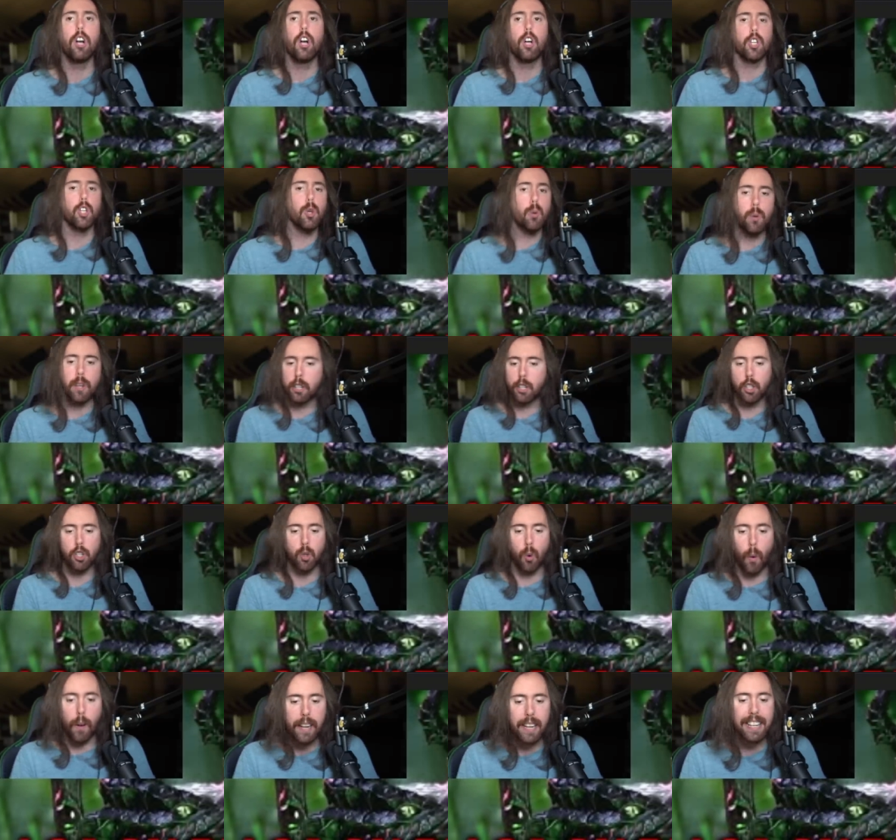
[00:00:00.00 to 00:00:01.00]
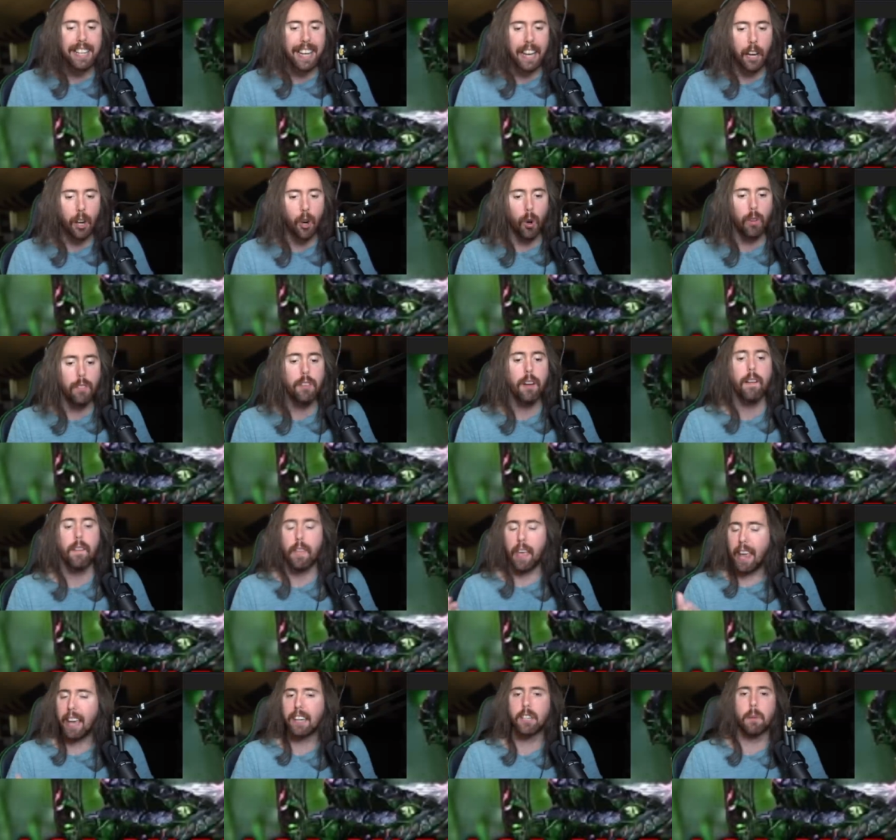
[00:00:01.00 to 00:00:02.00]
You can join a guild
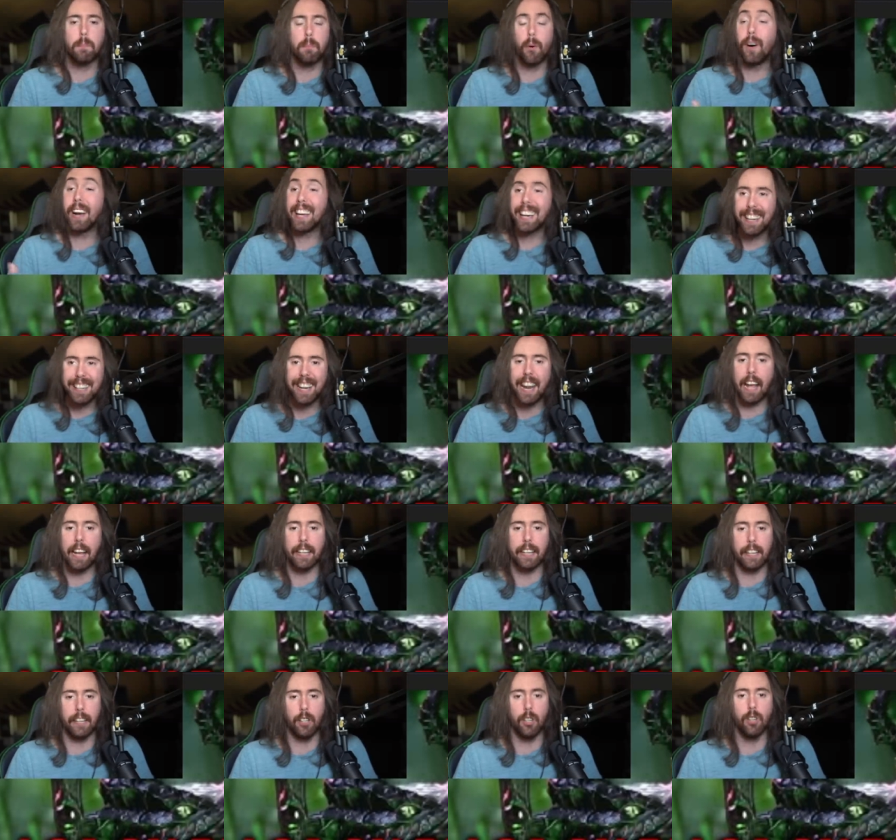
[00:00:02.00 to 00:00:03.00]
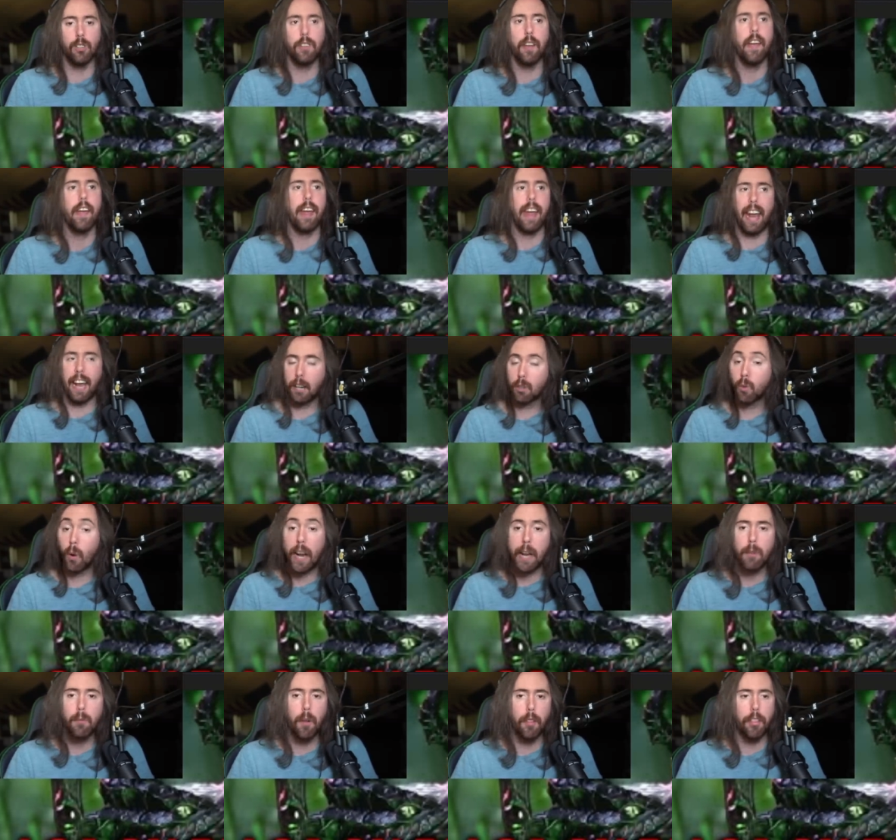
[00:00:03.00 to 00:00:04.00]
and play in that guild and
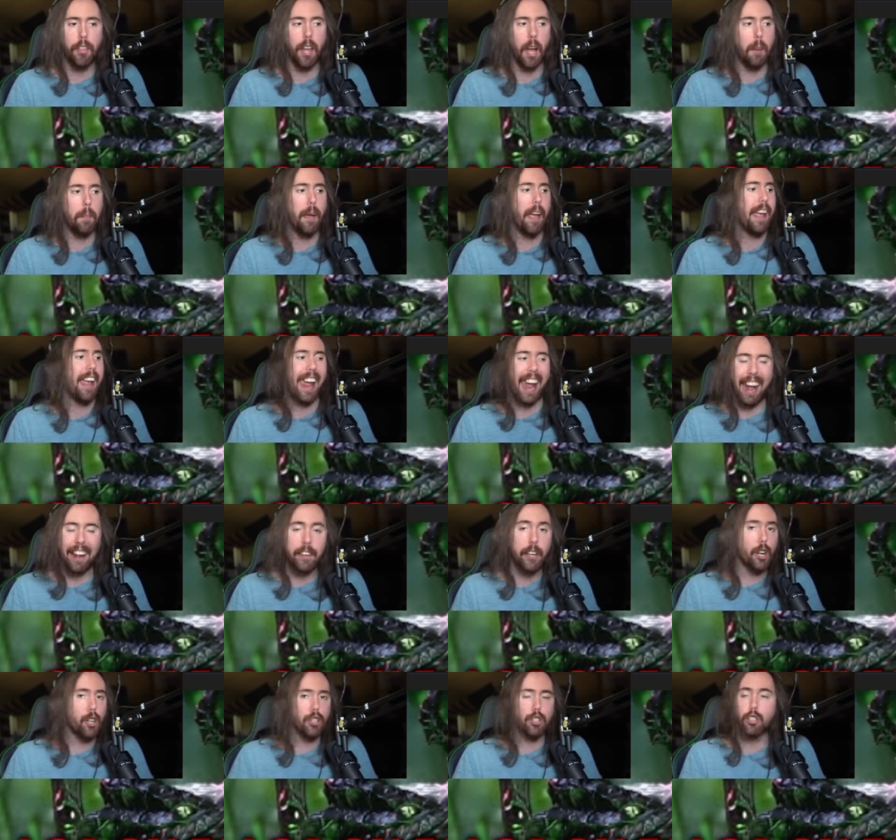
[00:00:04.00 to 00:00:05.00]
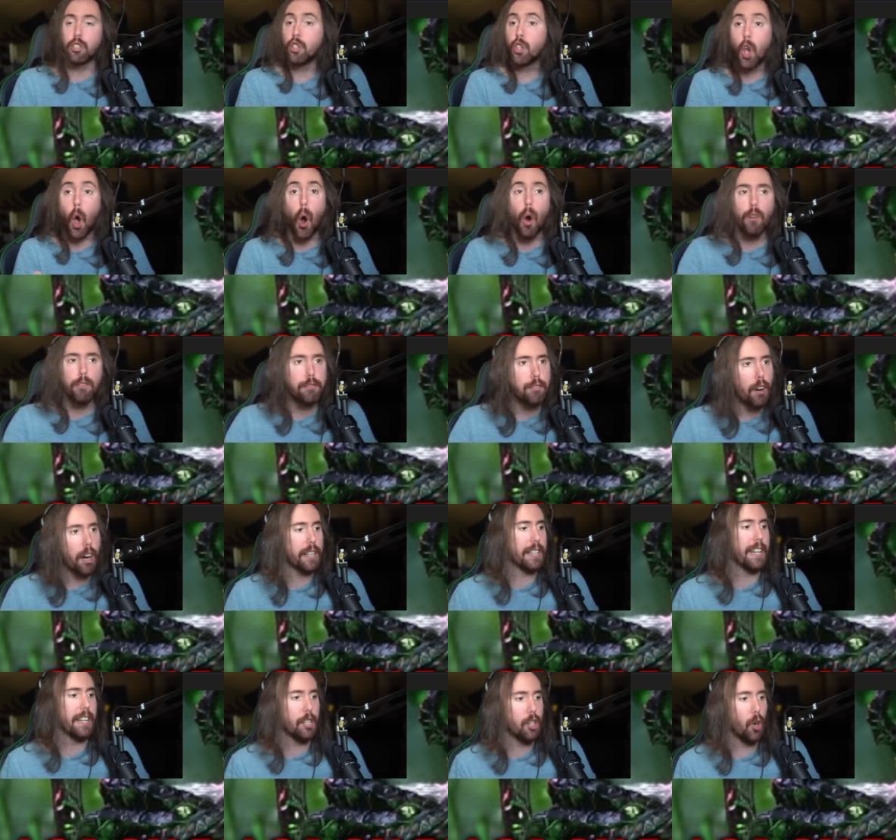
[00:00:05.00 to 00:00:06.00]
raid with them, and there's no
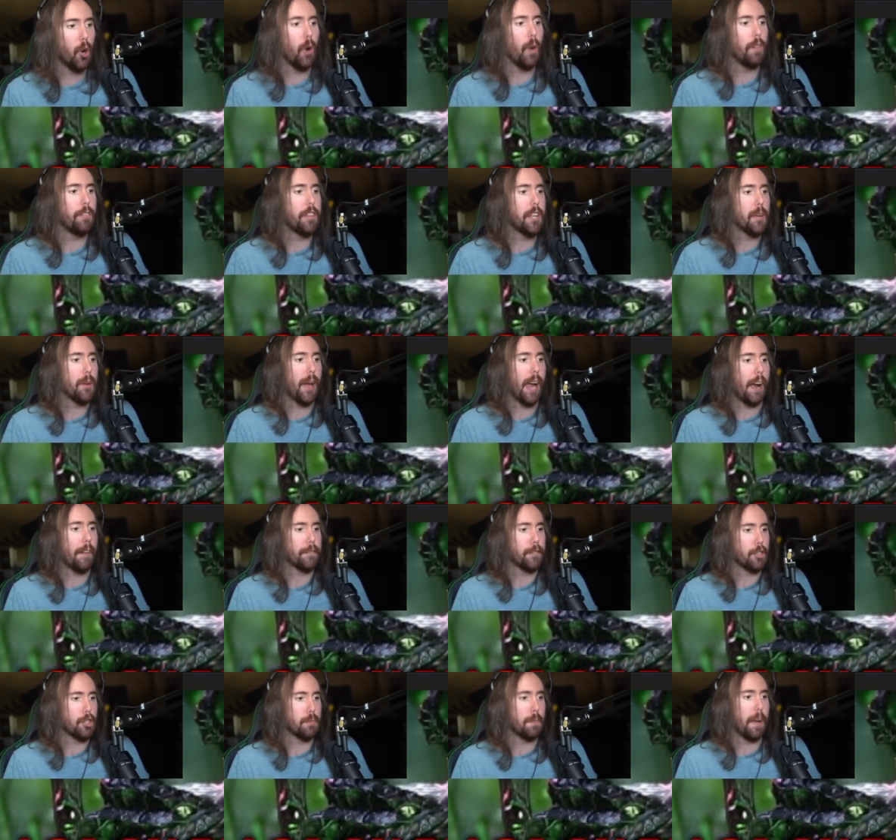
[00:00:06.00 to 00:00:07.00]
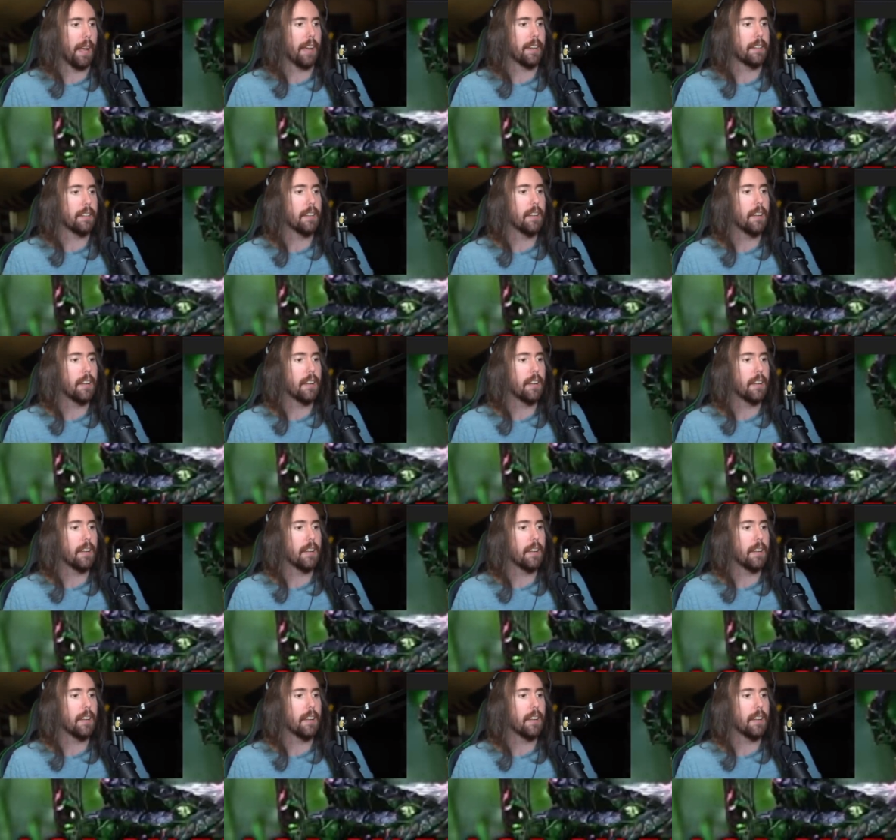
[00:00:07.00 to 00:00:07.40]
fucking gold that you have to spend.